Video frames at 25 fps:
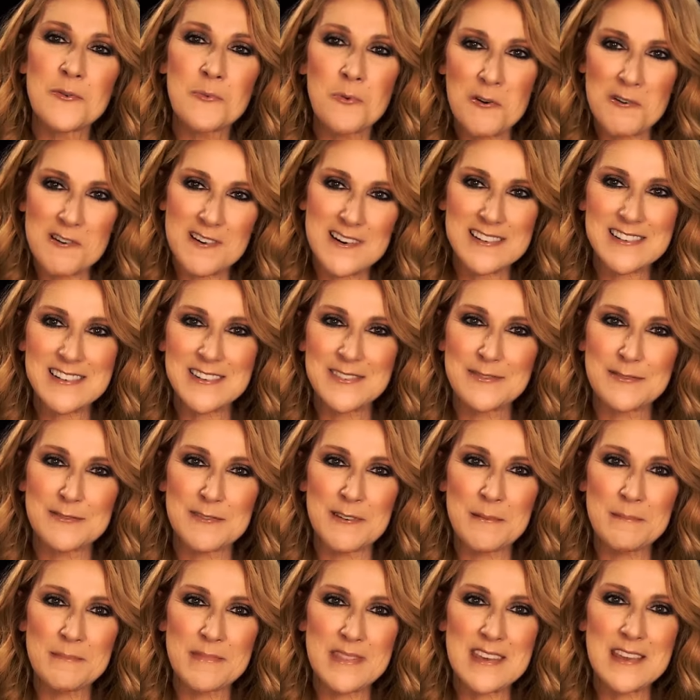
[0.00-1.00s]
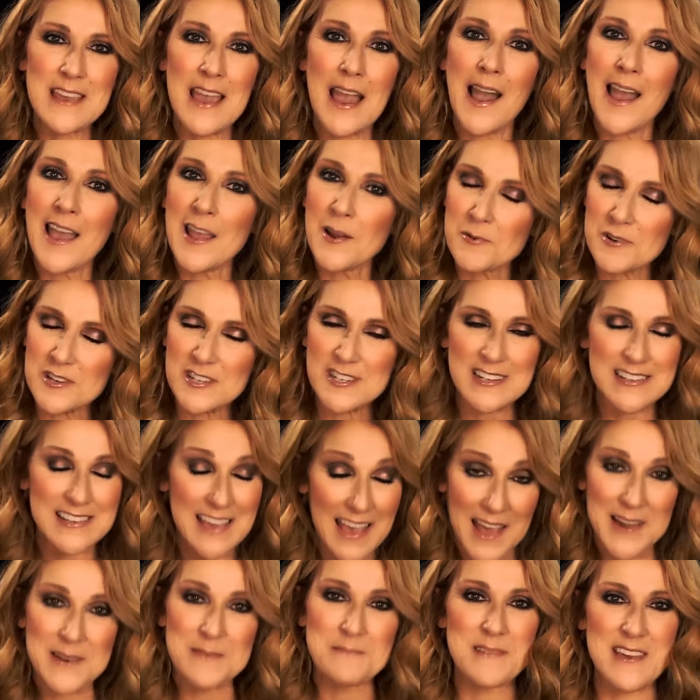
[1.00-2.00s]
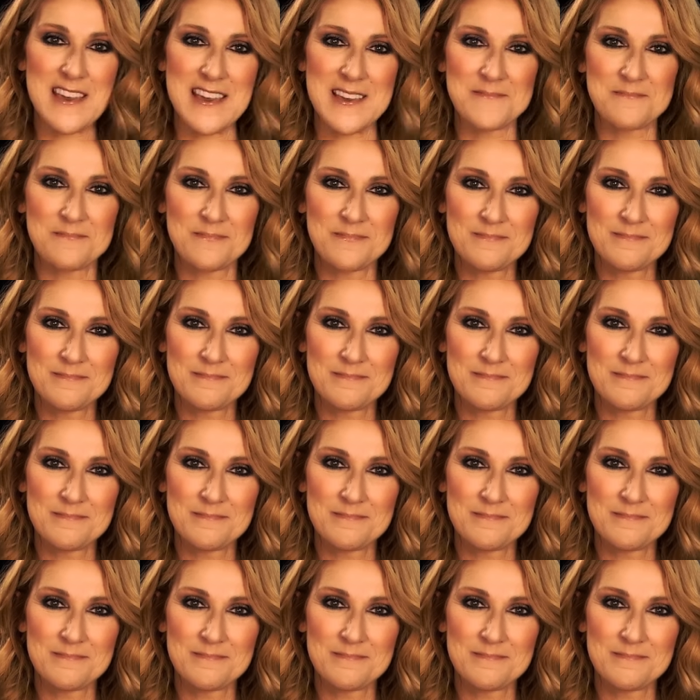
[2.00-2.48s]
Award from the Irish Academy.